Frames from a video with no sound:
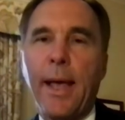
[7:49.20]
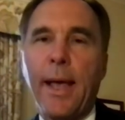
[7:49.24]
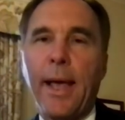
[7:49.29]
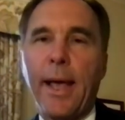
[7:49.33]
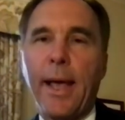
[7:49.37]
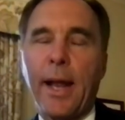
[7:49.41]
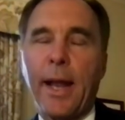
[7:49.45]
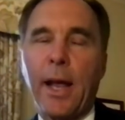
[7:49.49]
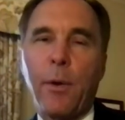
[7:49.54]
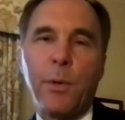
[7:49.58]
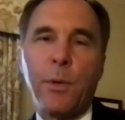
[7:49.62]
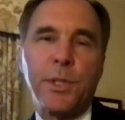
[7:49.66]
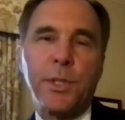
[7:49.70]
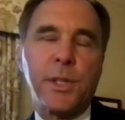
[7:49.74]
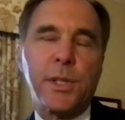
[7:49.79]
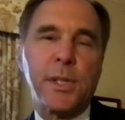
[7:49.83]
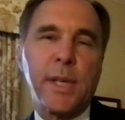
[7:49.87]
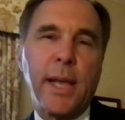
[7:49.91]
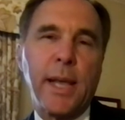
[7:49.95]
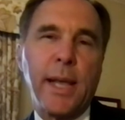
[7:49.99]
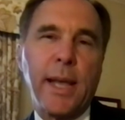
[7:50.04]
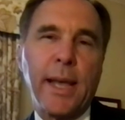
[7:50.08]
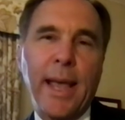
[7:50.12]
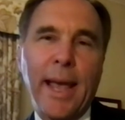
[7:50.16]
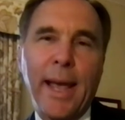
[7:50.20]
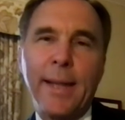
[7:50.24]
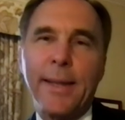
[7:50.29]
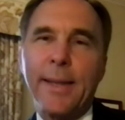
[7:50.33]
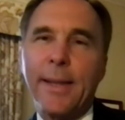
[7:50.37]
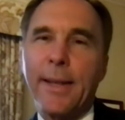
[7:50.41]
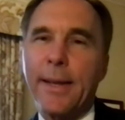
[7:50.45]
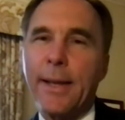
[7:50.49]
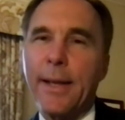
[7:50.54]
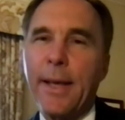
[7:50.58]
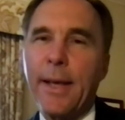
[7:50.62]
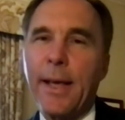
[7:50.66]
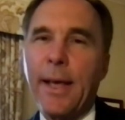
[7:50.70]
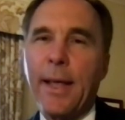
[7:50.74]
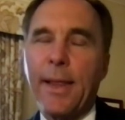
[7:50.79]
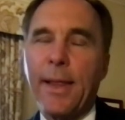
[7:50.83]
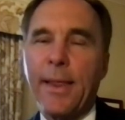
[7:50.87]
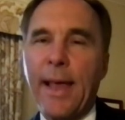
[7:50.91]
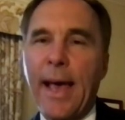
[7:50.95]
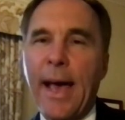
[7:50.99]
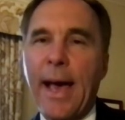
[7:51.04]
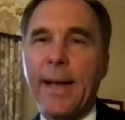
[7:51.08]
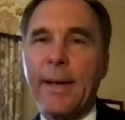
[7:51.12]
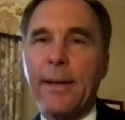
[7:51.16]
And I would just say again
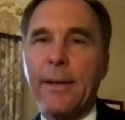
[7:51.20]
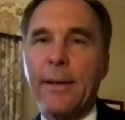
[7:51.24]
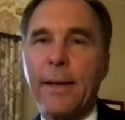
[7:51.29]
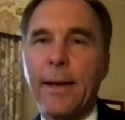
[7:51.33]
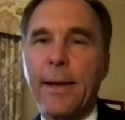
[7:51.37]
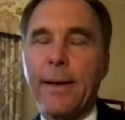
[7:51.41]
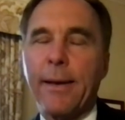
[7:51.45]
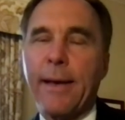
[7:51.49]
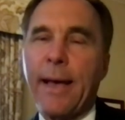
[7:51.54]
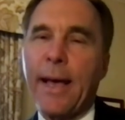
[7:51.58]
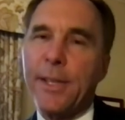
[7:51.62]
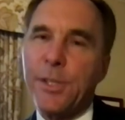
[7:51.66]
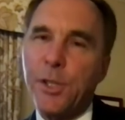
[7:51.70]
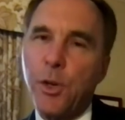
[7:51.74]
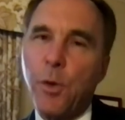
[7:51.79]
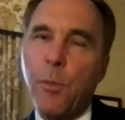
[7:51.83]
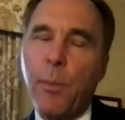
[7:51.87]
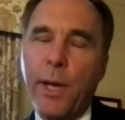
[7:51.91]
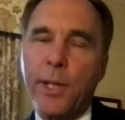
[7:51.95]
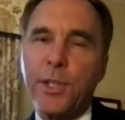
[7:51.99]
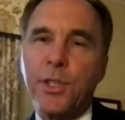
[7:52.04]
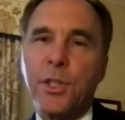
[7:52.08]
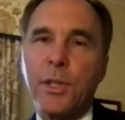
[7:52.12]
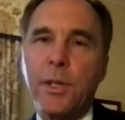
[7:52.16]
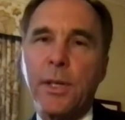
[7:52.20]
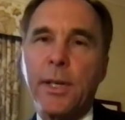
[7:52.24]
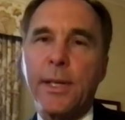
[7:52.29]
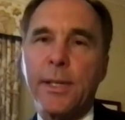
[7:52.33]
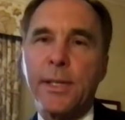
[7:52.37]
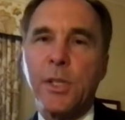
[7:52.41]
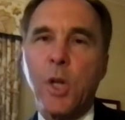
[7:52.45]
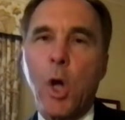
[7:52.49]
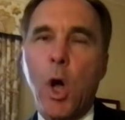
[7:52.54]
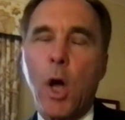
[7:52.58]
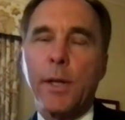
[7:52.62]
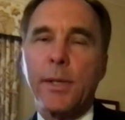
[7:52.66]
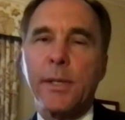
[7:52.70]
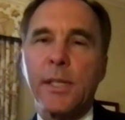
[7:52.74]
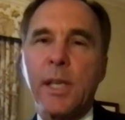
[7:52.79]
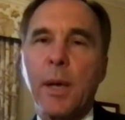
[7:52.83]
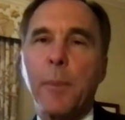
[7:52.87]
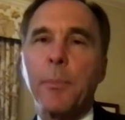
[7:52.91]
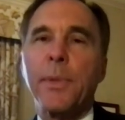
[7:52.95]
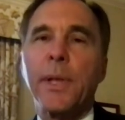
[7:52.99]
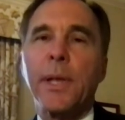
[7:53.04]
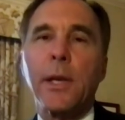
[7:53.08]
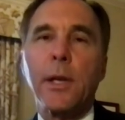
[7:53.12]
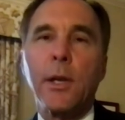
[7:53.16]
that as you mentioned, it's not
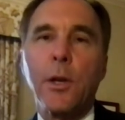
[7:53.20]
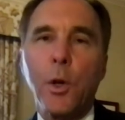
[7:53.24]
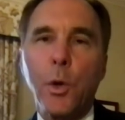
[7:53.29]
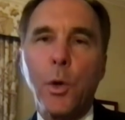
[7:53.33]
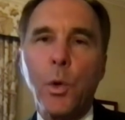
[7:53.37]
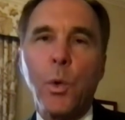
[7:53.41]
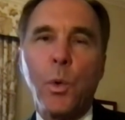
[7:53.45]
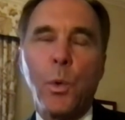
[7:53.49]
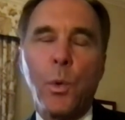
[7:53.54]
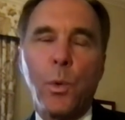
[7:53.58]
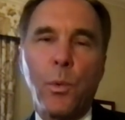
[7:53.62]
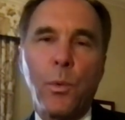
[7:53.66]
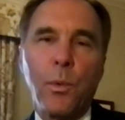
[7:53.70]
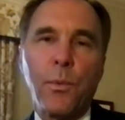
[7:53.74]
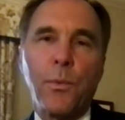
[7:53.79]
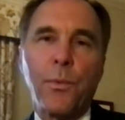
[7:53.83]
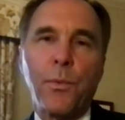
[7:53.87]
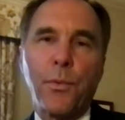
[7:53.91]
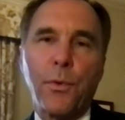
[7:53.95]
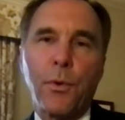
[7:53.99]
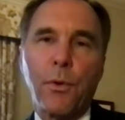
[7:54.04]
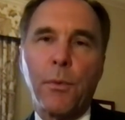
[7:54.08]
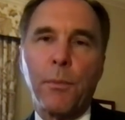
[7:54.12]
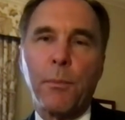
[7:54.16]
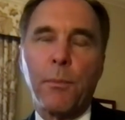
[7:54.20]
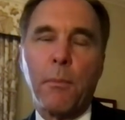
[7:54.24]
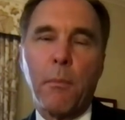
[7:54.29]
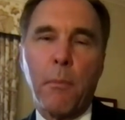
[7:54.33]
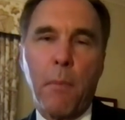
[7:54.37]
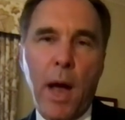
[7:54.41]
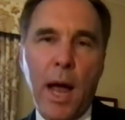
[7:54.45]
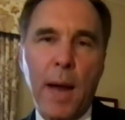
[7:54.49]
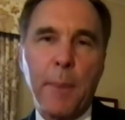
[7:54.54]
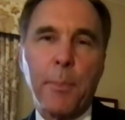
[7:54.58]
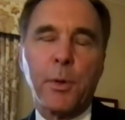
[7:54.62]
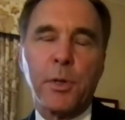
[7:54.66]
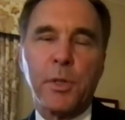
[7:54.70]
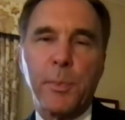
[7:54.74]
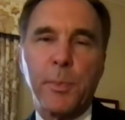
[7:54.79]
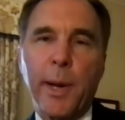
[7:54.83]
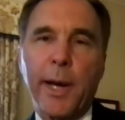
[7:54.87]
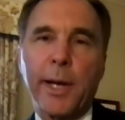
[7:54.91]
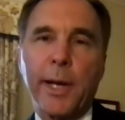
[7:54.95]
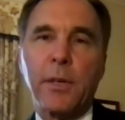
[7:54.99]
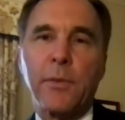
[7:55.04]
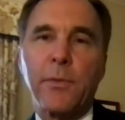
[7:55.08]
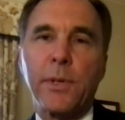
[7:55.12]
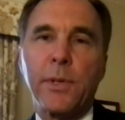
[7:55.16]
something new from my
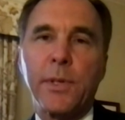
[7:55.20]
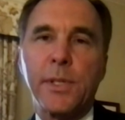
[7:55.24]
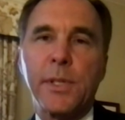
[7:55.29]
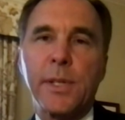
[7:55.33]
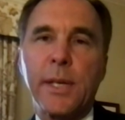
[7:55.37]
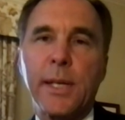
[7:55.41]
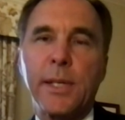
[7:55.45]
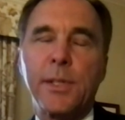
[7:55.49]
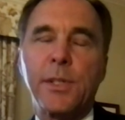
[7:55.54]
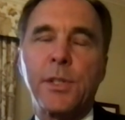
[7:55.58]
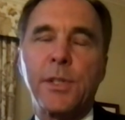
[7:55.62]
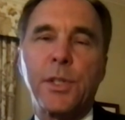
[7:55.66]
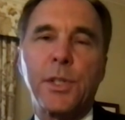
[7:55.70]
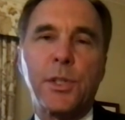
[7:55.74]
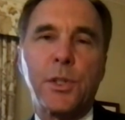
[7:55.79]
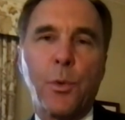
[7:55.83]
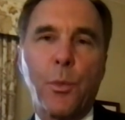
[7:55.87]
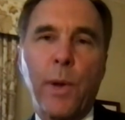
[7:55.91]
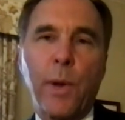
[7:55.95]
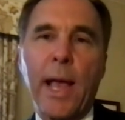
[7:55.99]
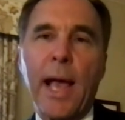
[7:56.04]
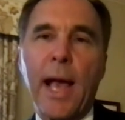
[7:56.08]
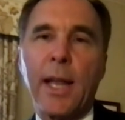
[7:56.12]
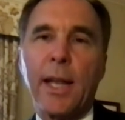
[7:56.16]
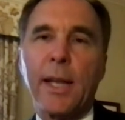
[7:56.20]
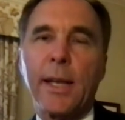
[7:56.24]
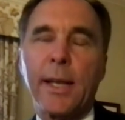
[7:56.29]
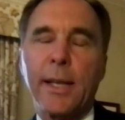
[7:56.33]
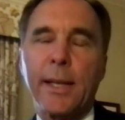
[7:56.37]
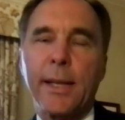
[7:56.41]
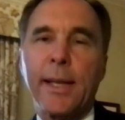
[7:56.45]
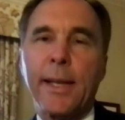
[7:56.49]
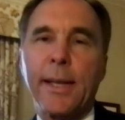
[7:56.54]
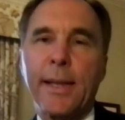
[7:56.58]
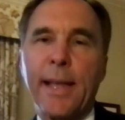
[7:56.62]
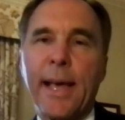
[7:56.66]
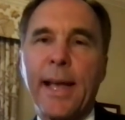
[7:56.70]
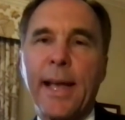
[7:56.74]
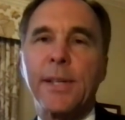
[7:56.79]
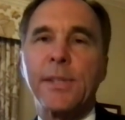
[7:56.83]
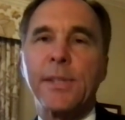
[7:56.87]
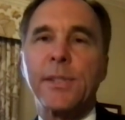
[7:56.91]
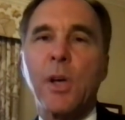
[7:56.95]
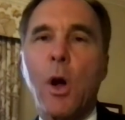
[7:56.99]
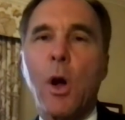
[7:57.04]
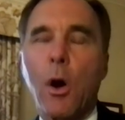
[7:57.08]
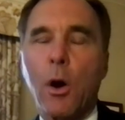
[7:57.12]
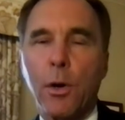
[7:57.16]
perspective. It's just a reality that
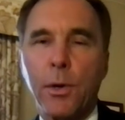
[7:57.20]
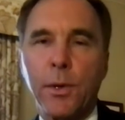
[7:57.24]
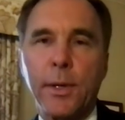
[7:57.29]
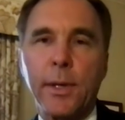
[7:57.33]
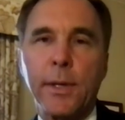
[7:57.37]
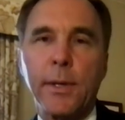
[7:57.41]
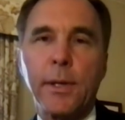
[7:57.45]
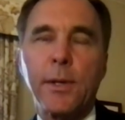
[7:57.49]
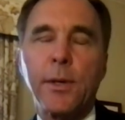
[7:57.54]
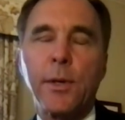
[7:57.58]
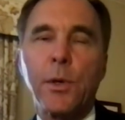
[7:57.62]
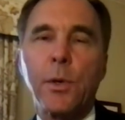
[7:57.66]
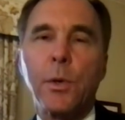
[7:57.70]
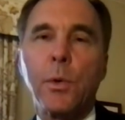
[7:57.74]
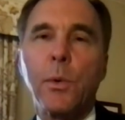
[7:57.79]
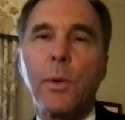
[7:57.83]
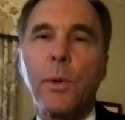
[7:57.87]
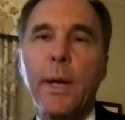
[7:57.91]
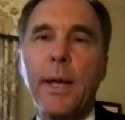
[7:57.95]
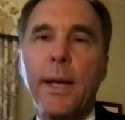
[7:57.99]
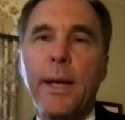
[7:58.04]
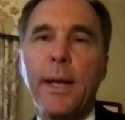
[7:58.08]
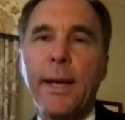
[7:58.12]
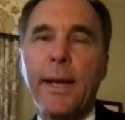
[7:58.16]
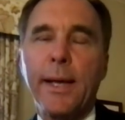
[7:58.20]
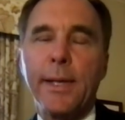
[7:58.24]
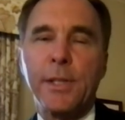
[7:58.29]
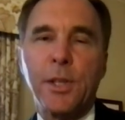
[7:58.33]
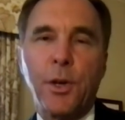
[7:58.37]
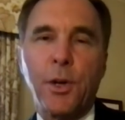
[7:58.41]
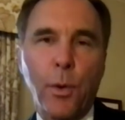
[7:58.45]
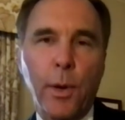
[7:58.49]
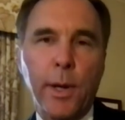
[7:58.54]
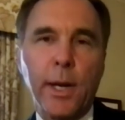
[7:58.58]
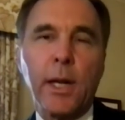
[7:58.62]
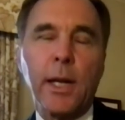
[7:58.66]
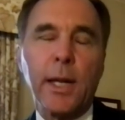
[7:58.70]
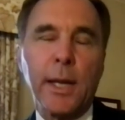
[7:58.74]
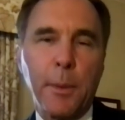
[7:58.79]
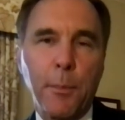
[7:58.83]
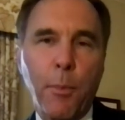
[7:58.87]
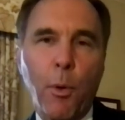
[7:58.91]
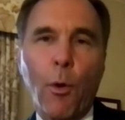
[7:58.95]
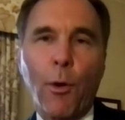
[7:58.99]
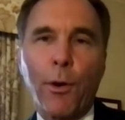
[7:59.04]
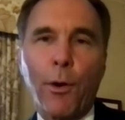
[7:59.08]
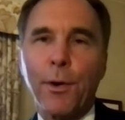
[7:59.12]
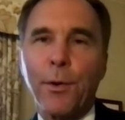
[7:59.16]
is a hard thing to do. It's critically
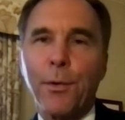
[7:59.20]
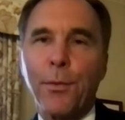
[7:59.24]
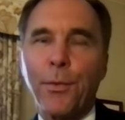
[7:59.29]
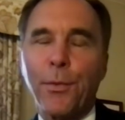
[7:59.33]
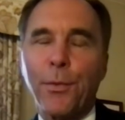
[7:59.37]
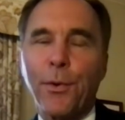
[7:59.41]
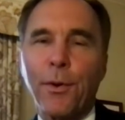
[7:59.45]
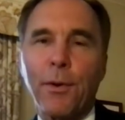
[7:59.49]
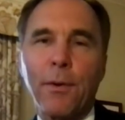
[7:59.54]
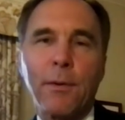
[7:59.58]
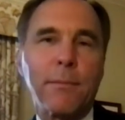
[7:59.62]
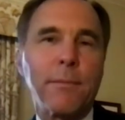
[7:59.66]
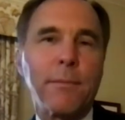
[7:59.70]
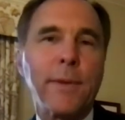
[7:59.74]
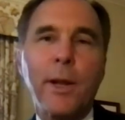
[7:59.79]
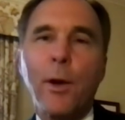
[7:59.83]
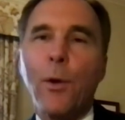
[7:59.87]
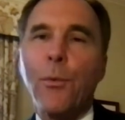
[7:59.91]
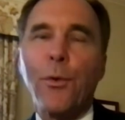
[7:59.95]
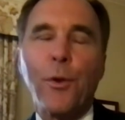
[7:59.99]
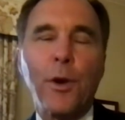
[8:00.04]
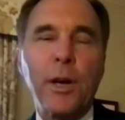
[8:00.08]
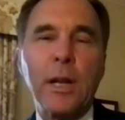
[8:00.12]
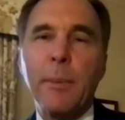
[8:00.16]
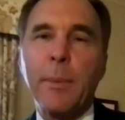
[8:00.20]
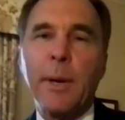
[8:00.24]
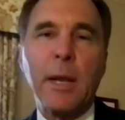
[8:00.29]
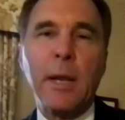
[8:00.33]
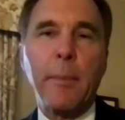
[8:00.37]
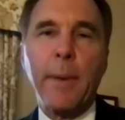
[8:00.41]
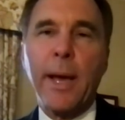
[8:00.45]
important for, for anybody